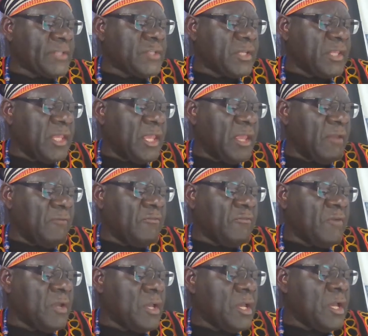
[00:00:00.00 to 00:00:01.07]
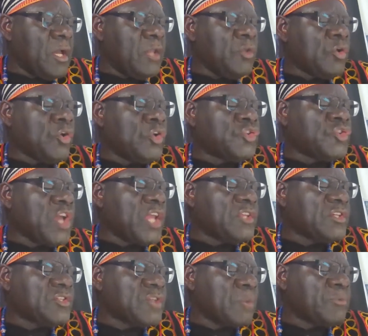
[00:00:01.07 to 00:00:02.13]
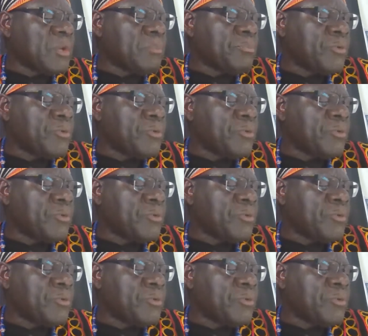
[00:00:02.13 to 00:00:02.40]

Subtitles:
to give, you could change the subject